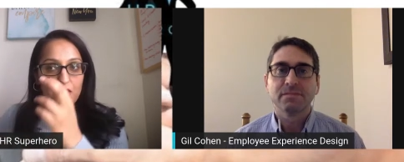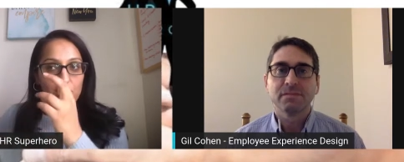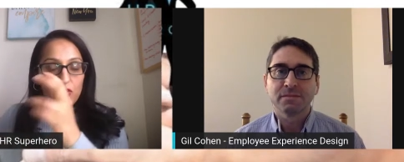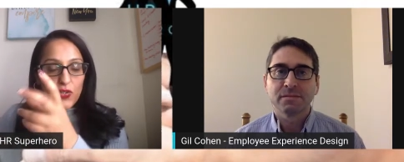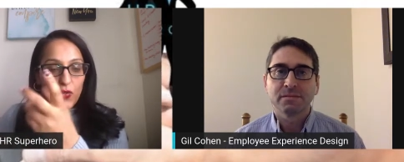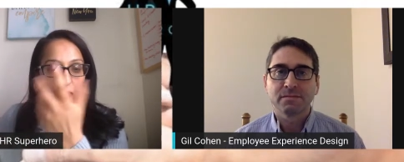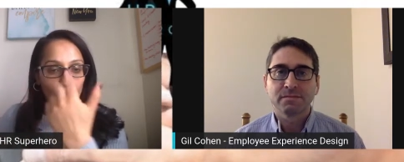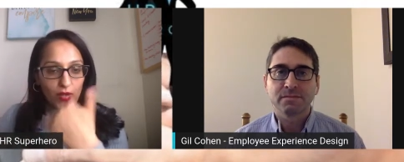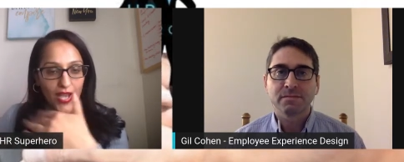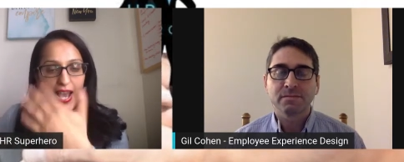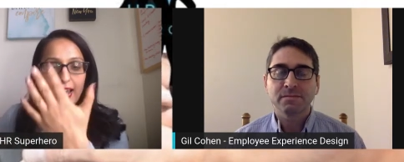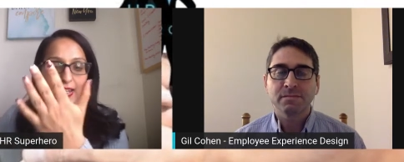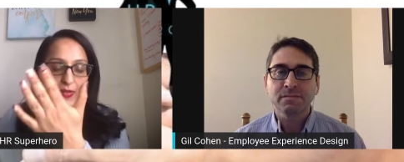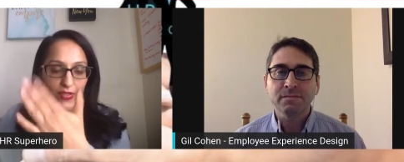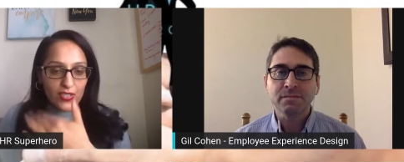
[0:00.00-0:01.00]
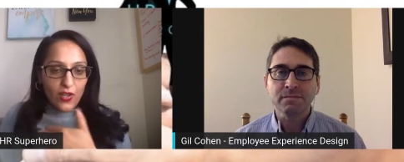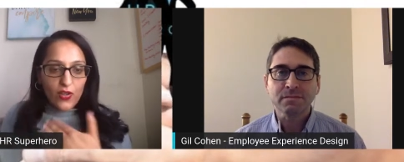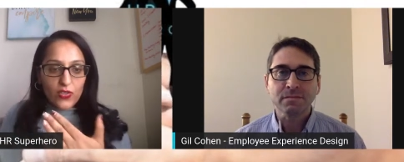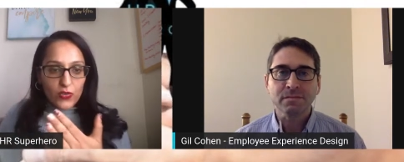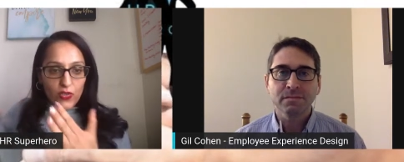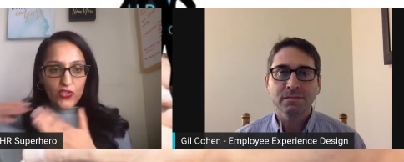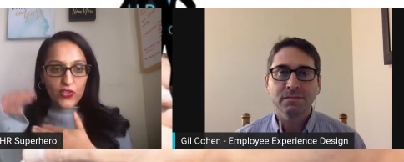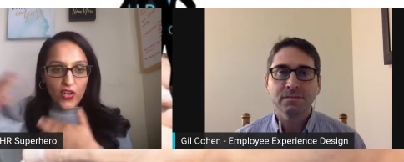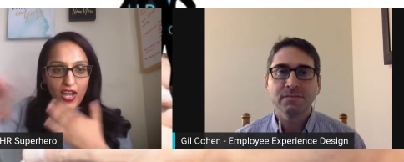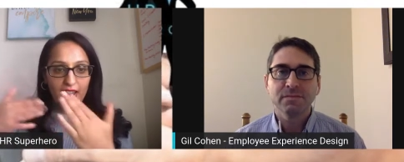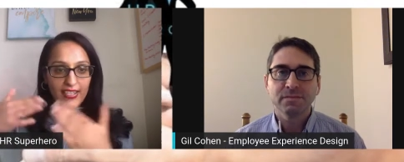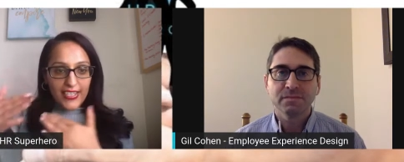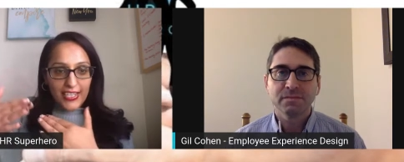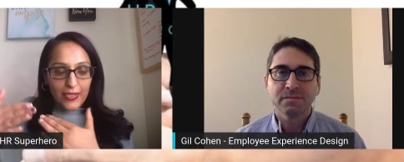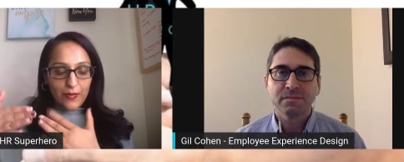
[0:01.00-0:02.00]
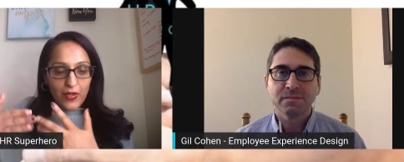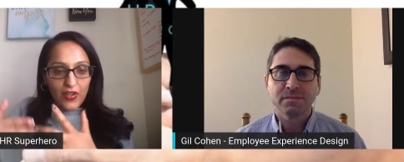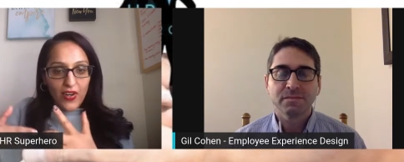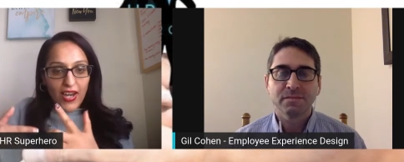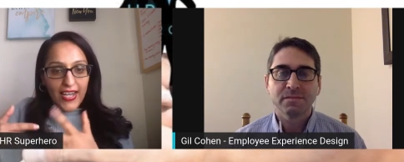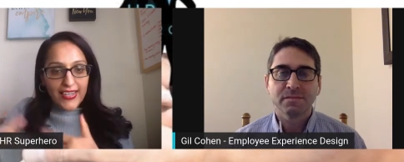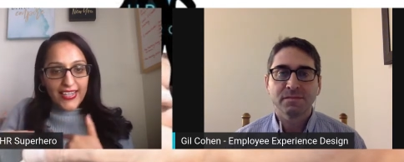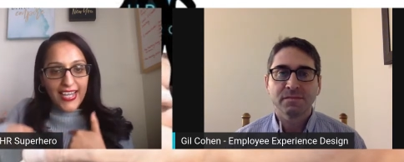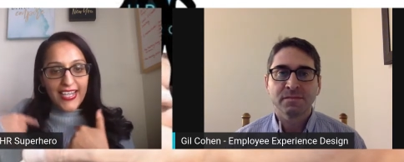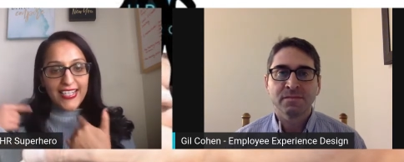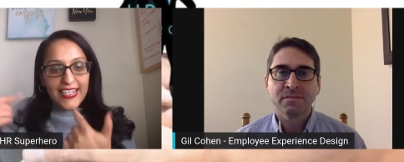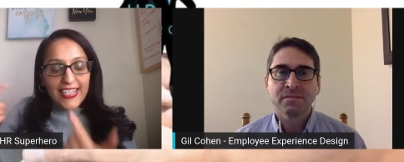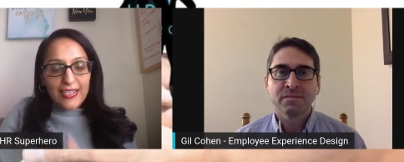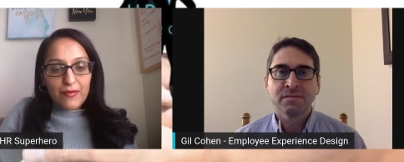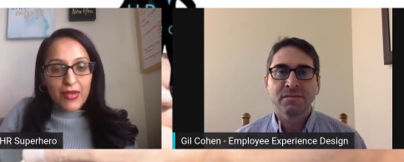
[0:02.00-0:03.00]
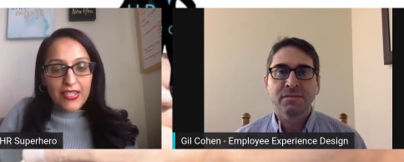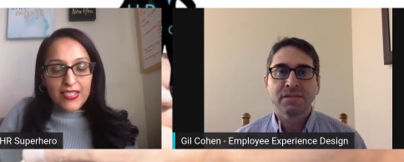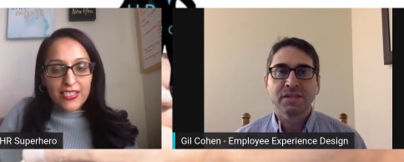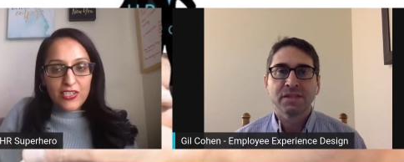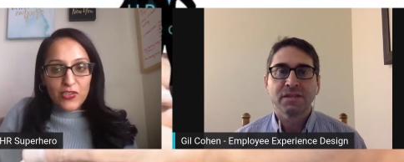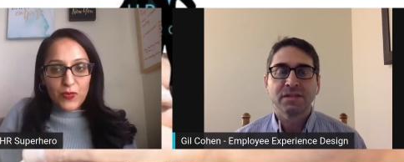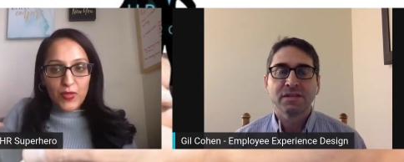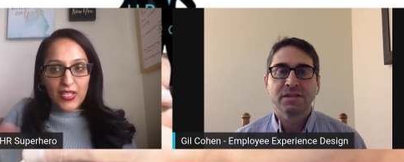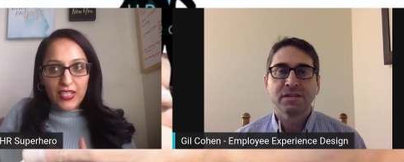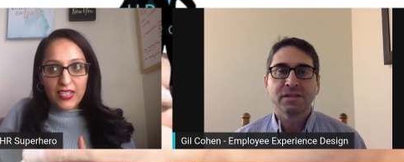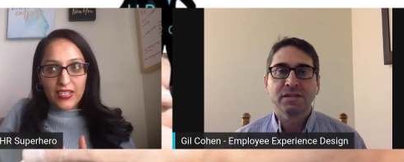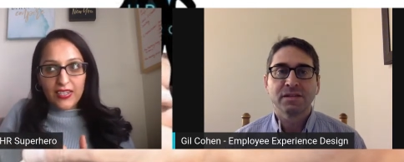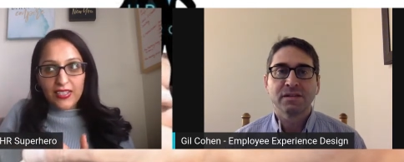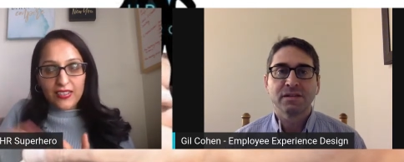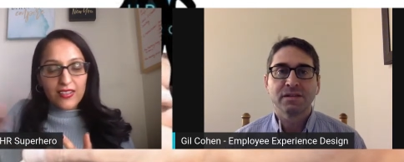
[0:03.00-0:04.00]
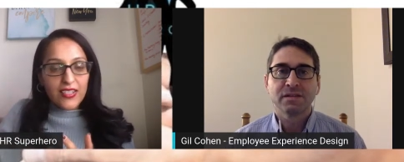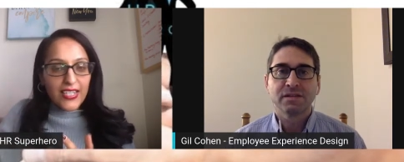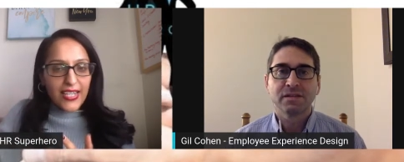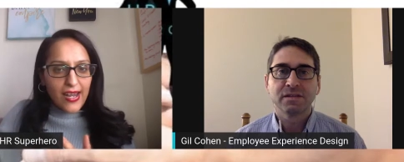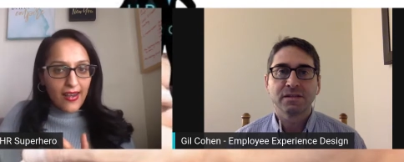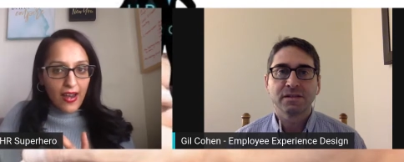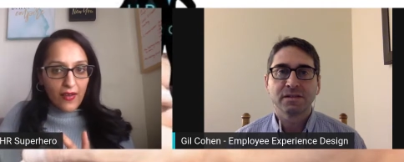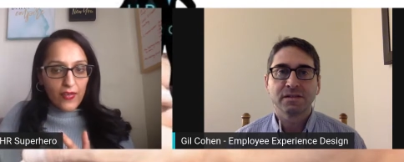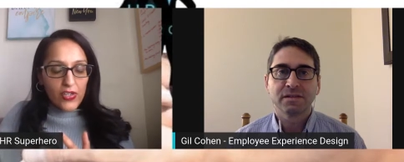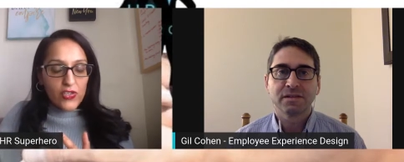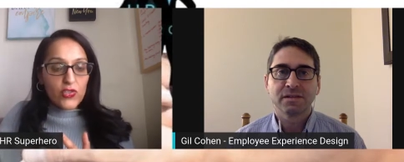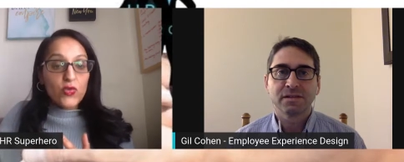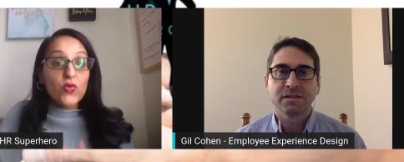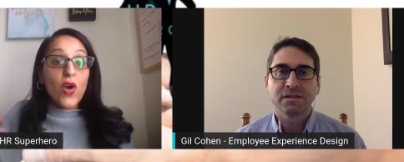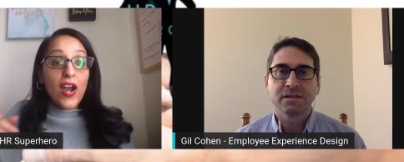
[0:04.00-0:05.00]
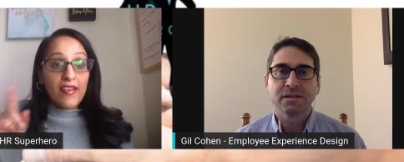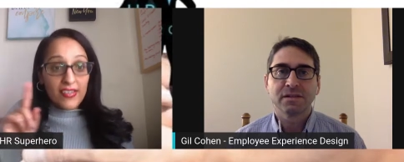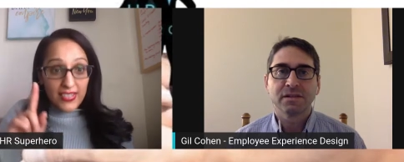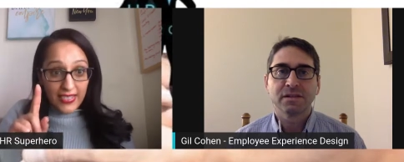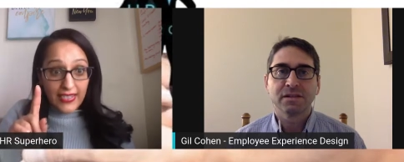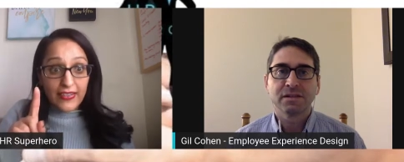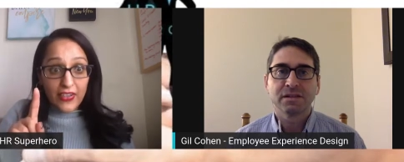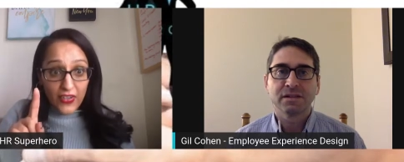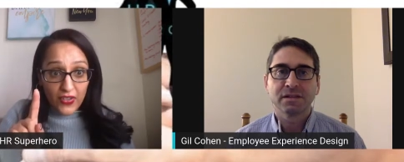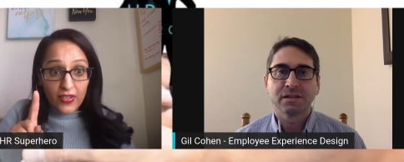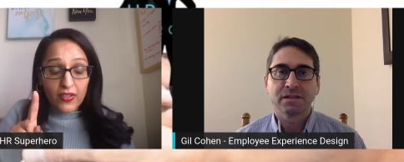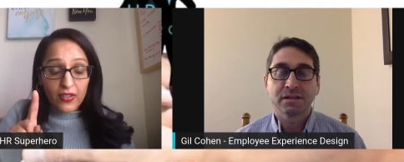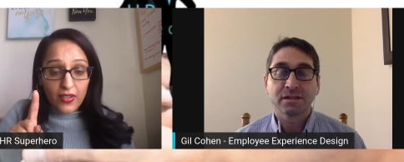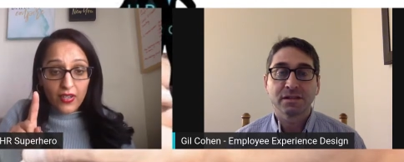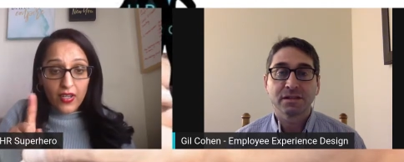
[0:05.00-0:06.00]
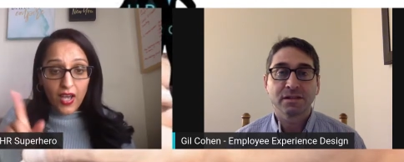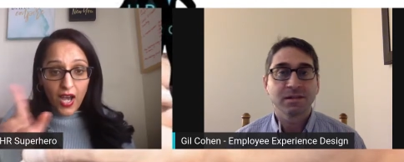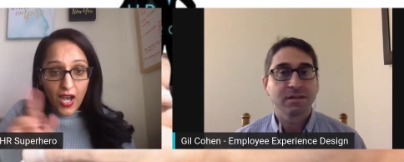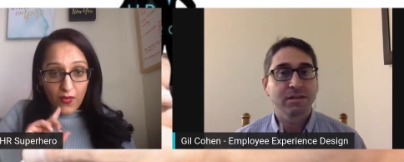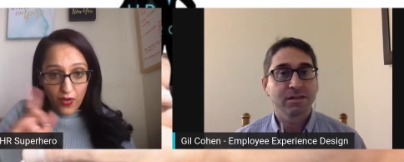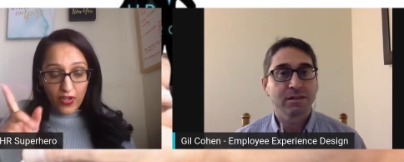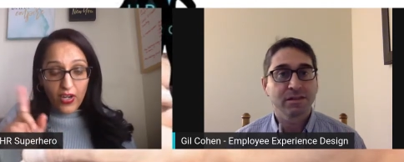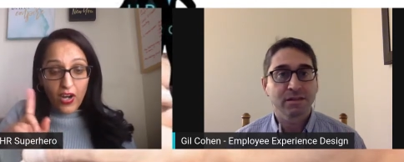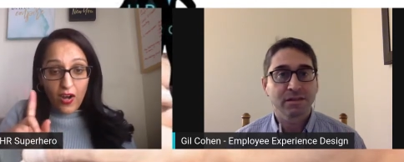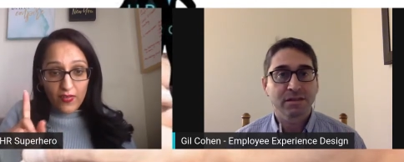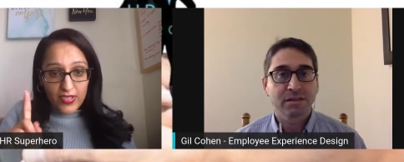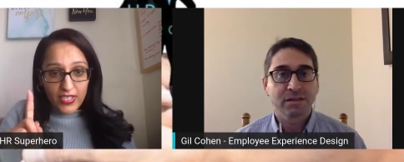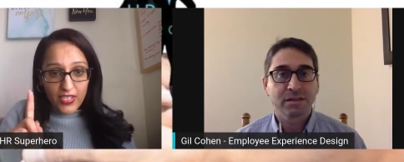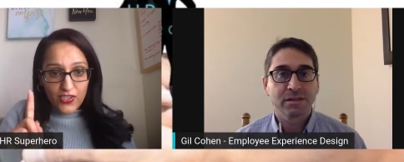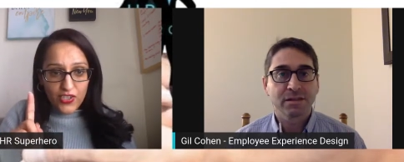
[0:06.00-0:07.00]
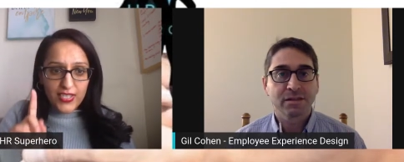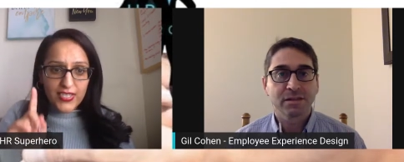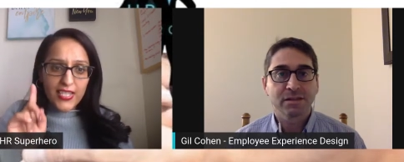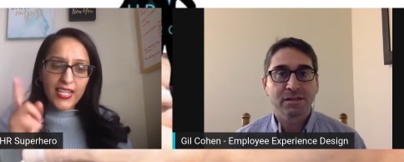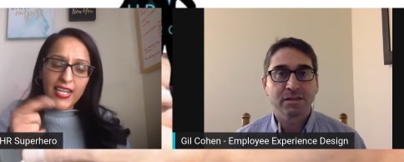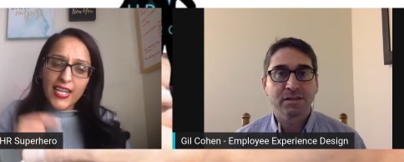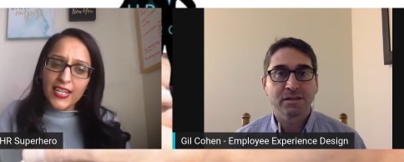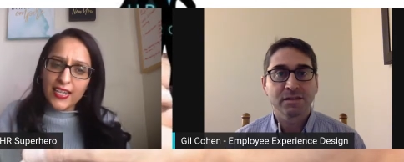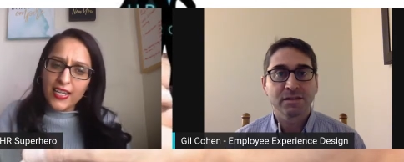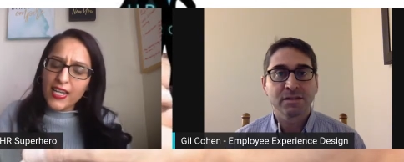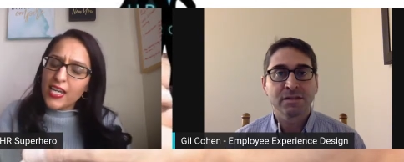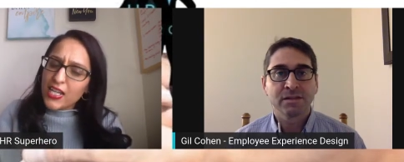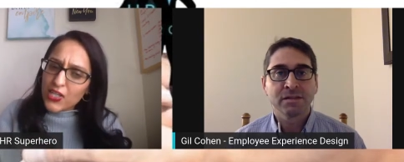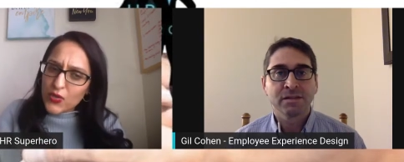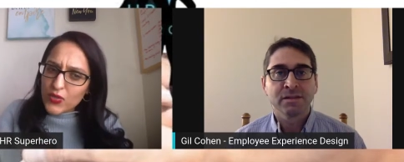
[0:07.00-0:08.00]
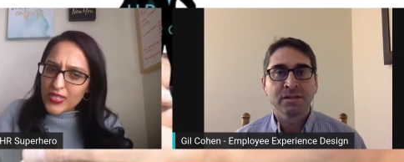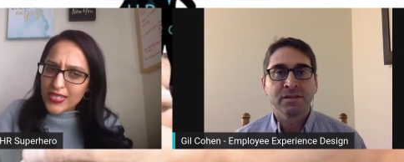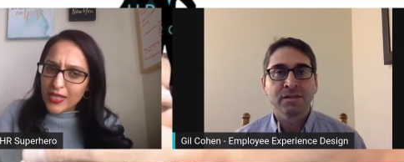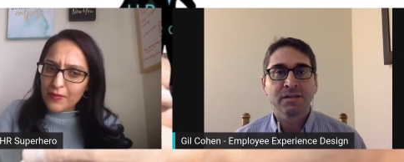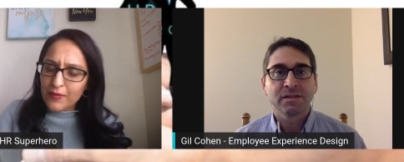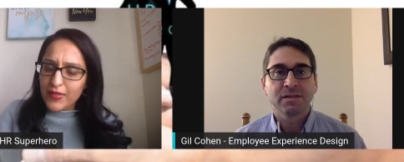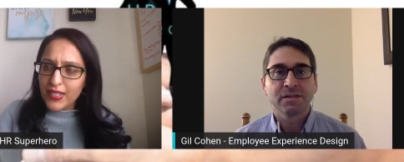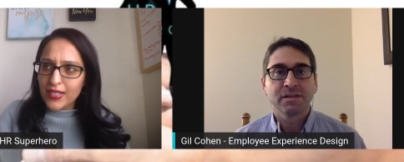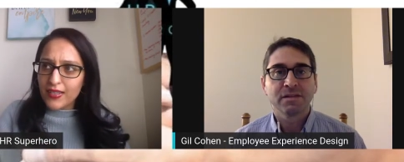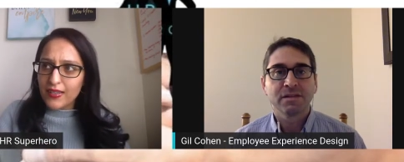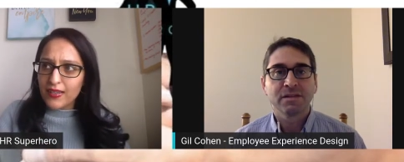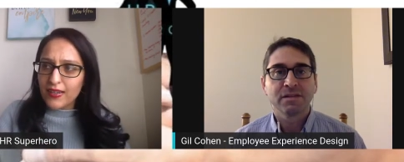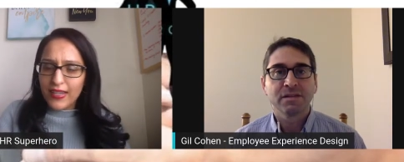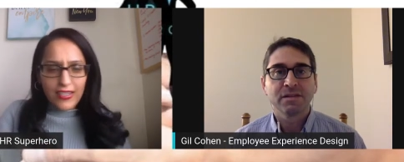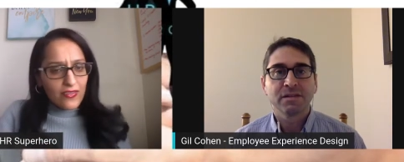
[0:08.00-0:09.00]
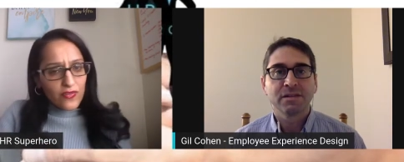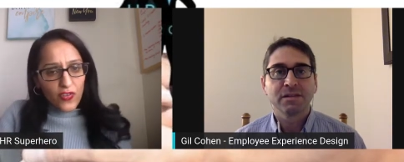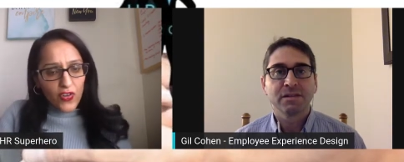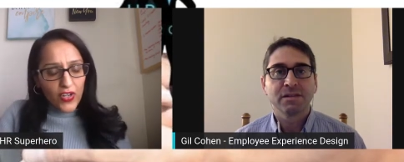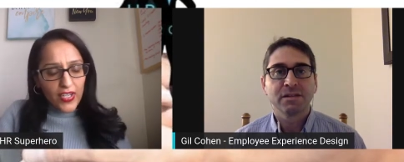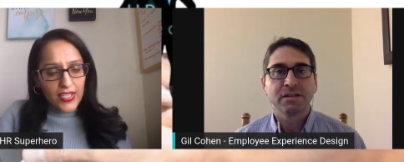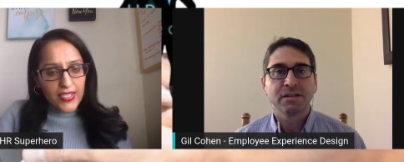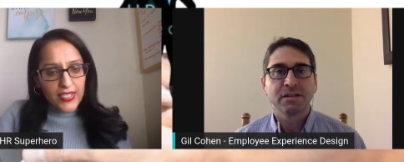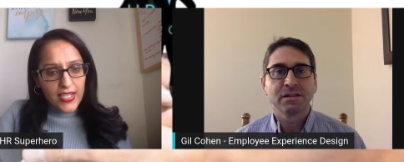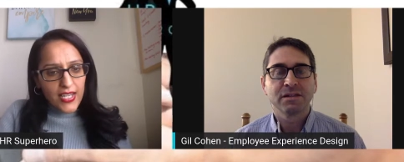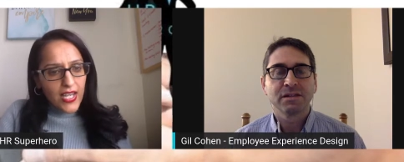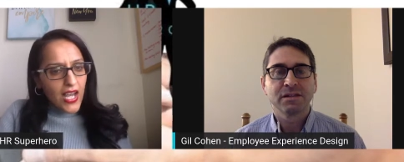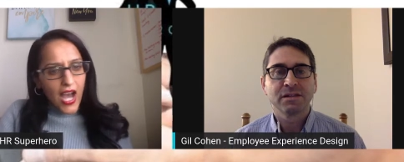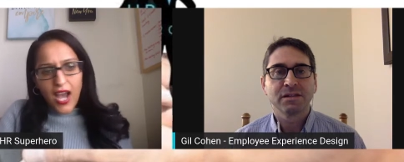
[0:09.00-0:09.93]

Speaker 1: So, anyways, long story short, I had the email, and then he messaged me literally an hour, two hours later of our conversation say, hey, you sent me an invoice.